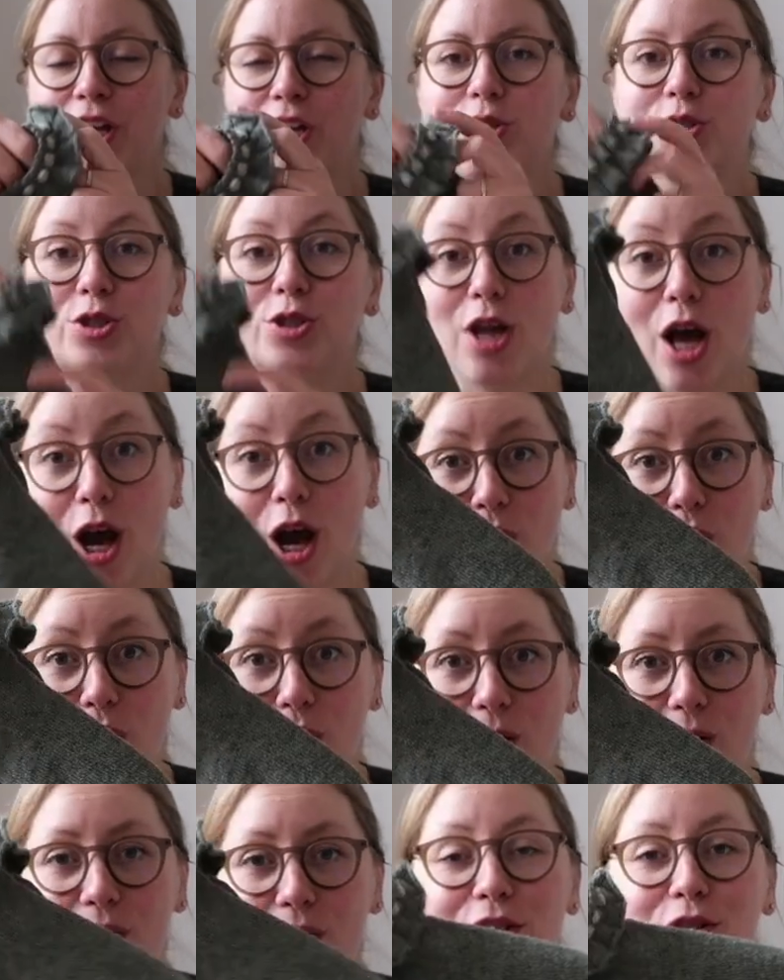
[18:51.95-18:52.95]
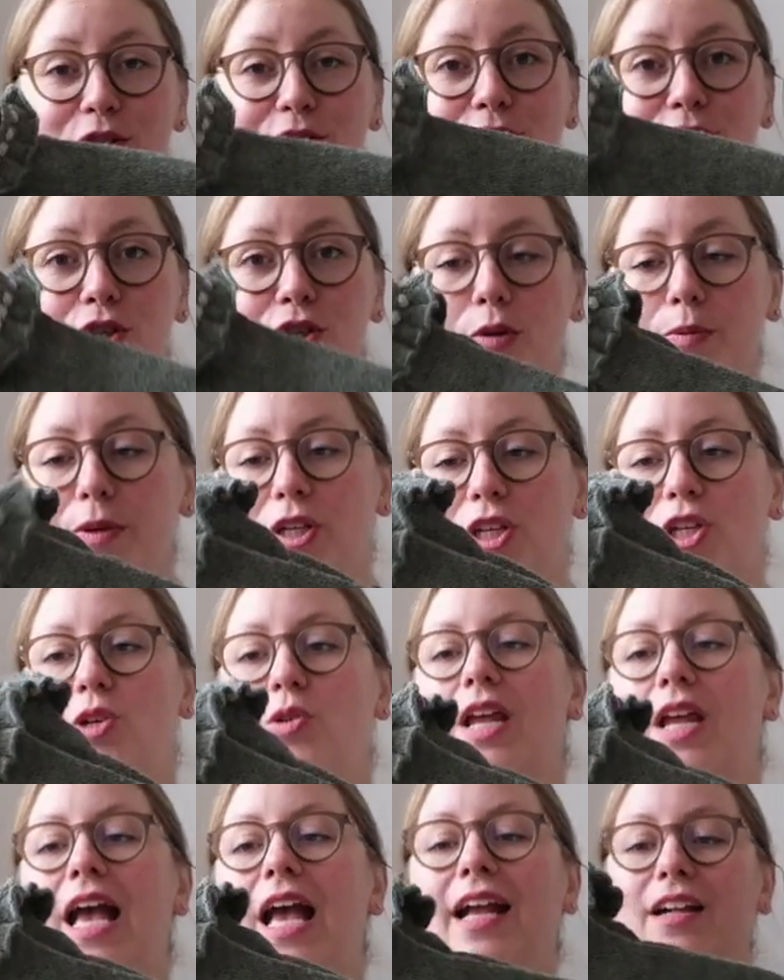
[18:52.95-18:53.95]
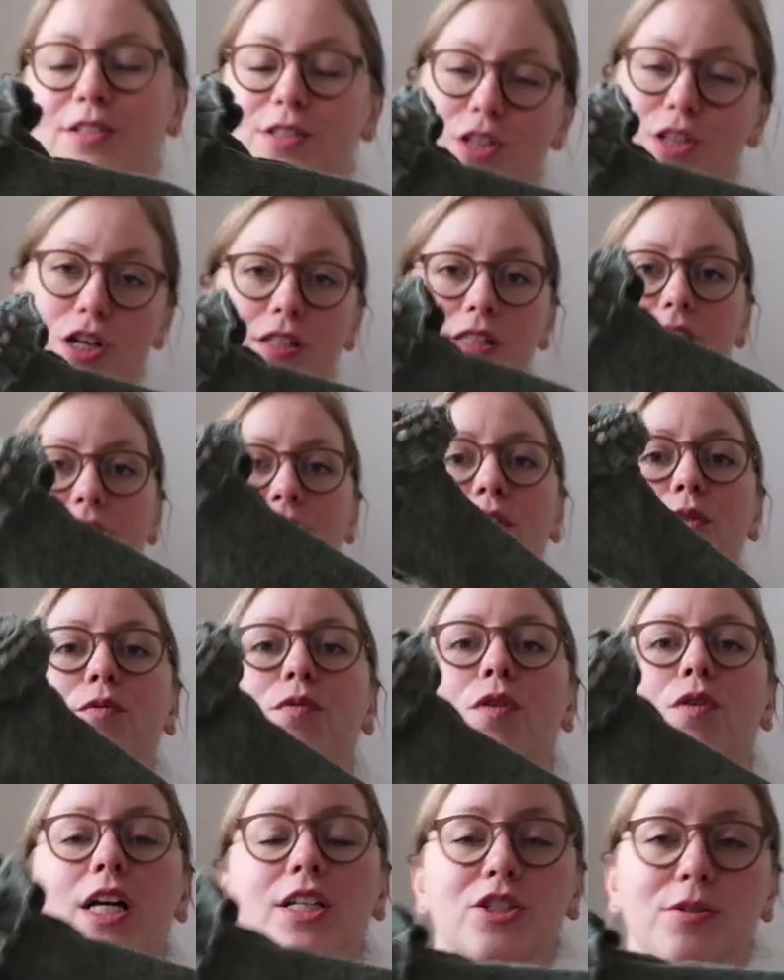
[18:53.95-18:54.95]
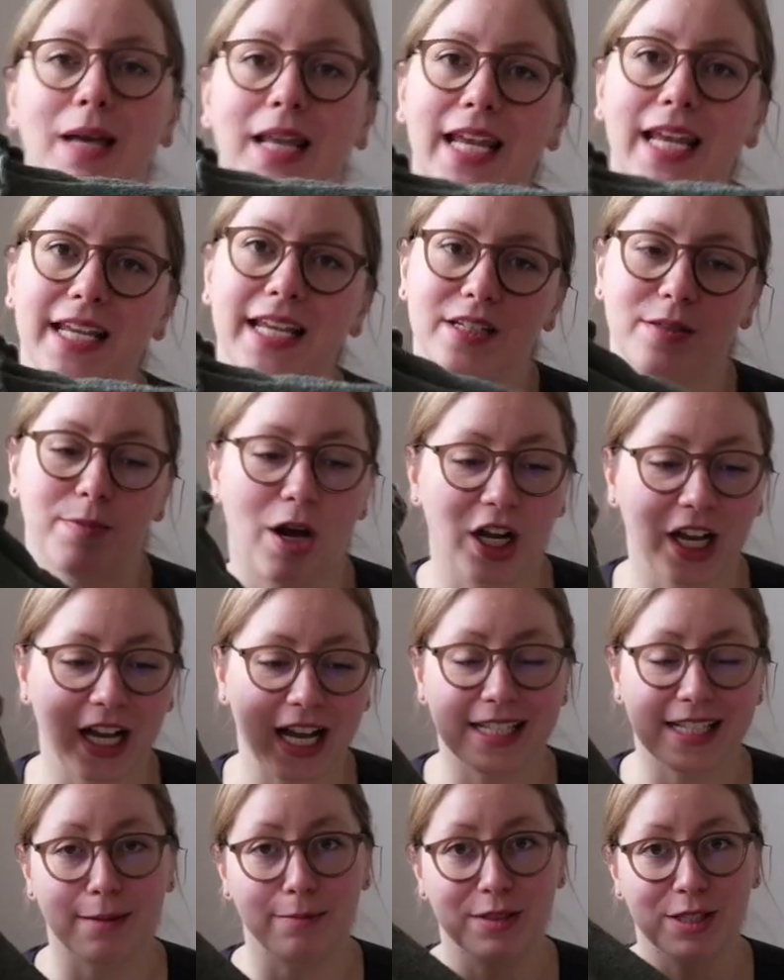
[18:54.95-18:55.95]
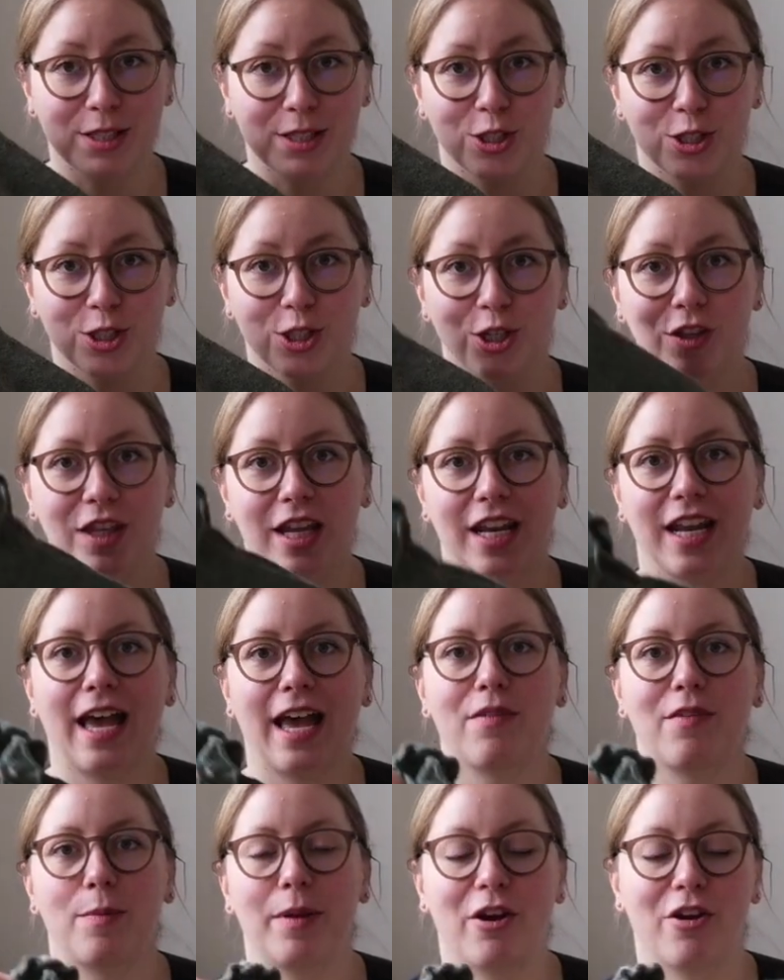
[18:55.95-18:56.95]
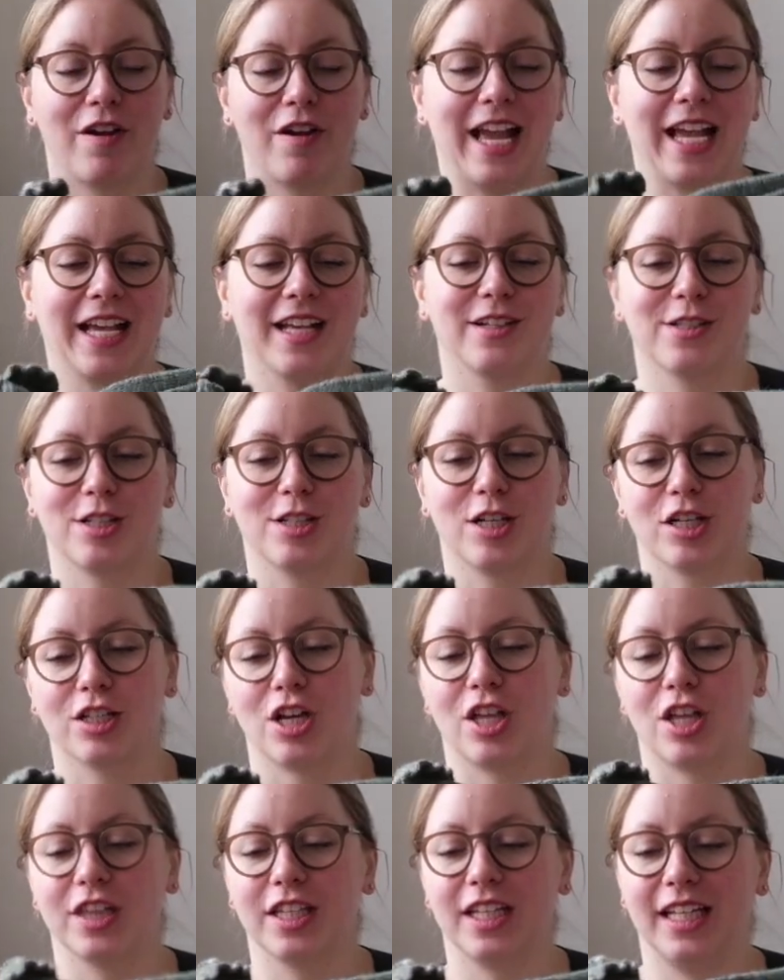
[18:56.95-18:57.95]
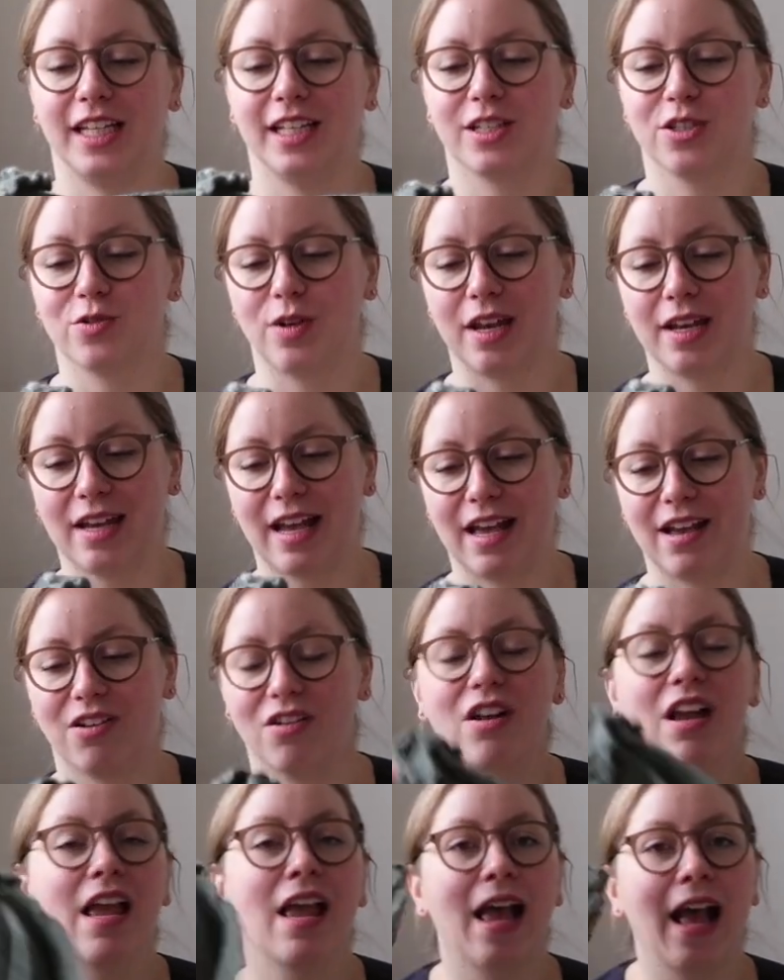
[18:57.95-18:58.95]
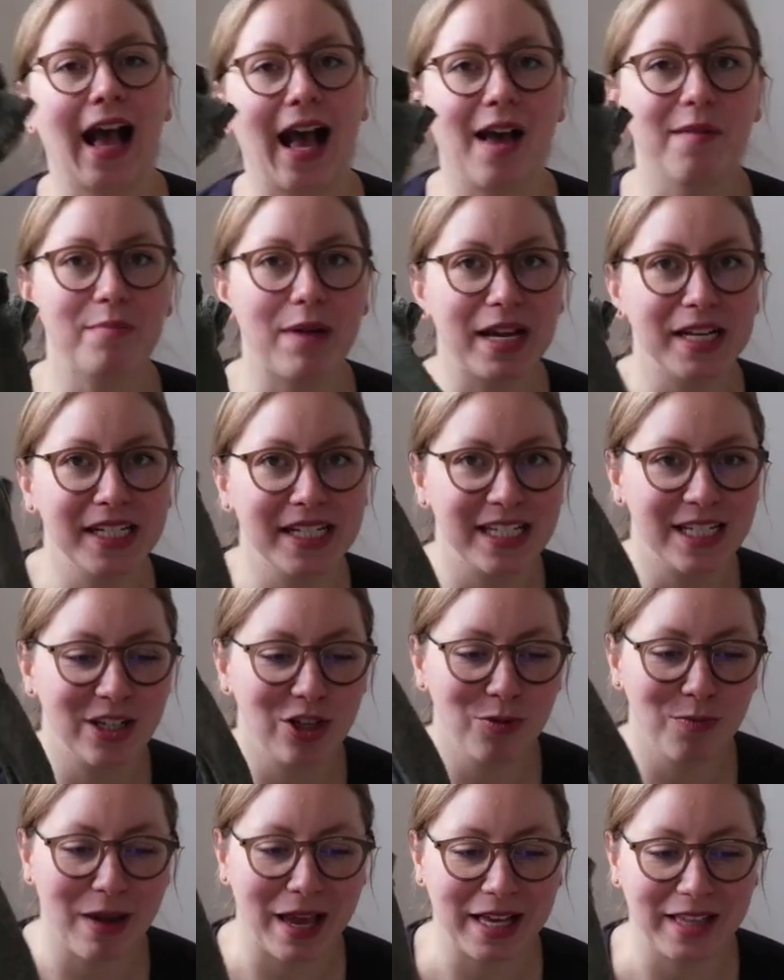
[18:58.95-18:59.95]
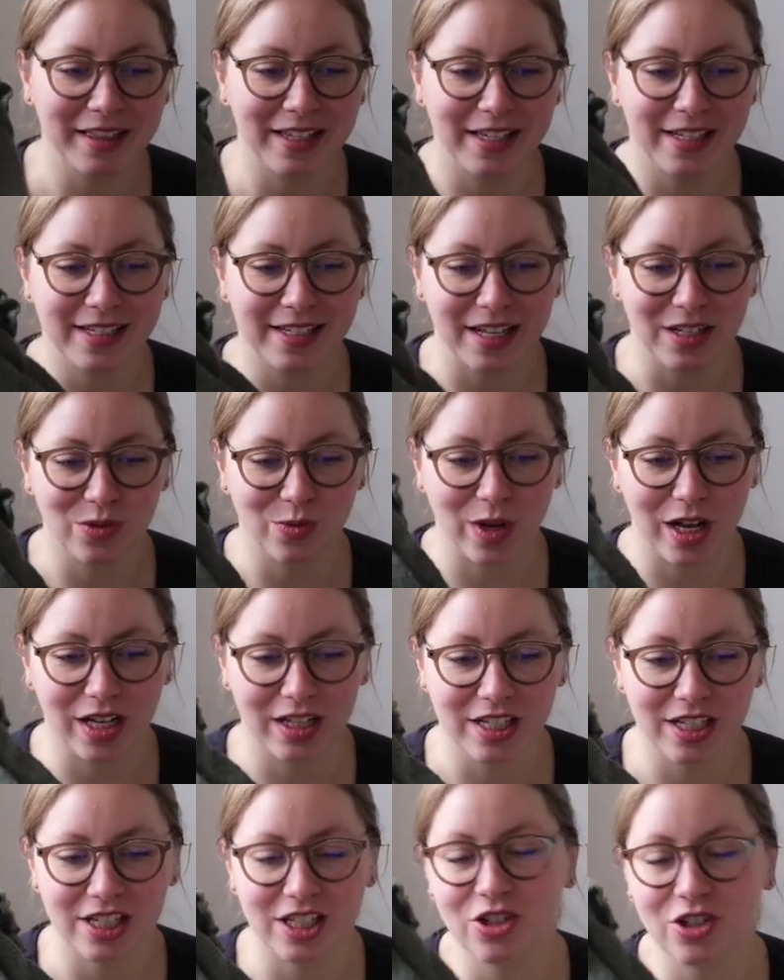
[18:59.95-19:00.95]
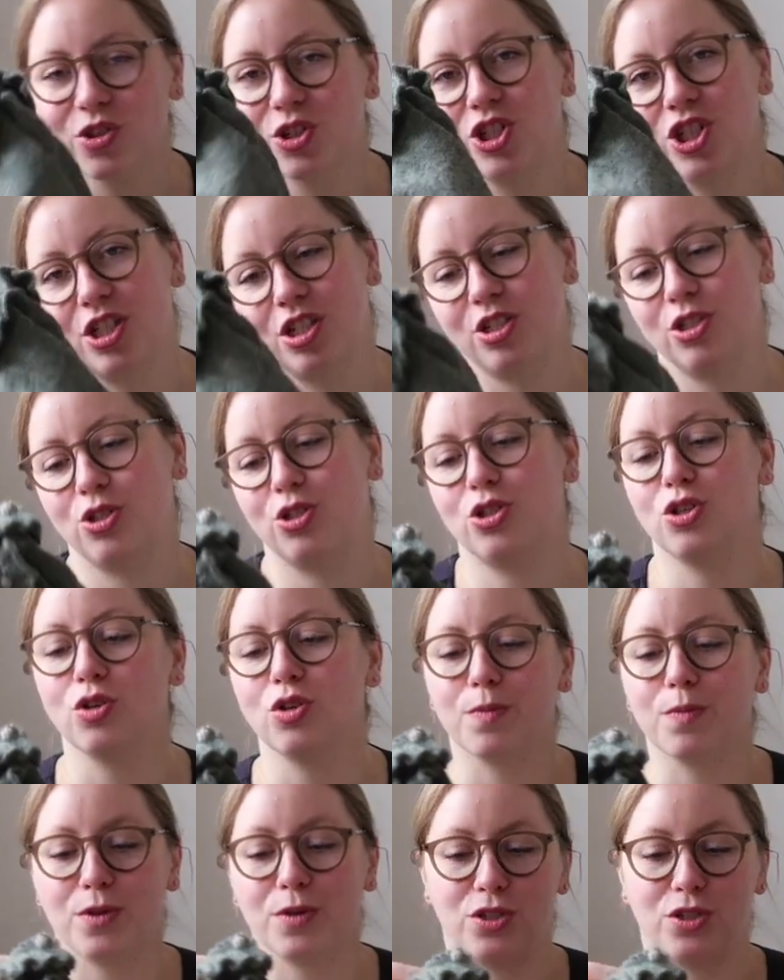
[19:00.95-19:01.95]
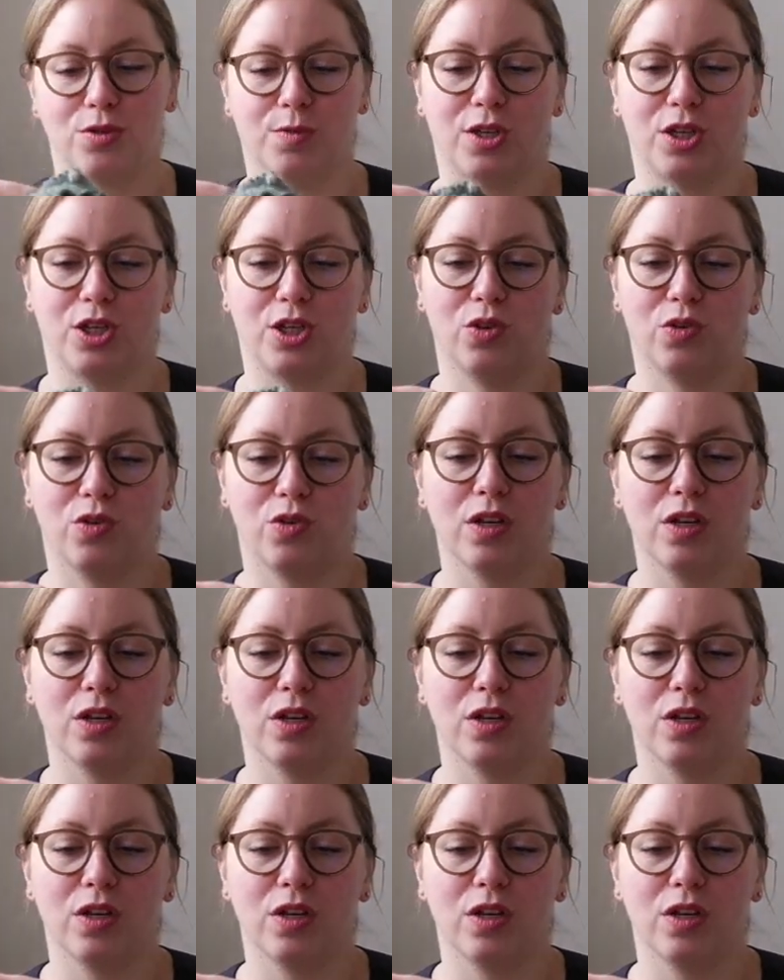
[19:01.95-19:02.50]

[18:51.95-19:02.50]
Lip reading: So, super cute ankle socks. If you've watched my latest podcast episodes, you know that I have a pair of ankle socks on the needles right now. I might need to make these as well because they're just super, super cute.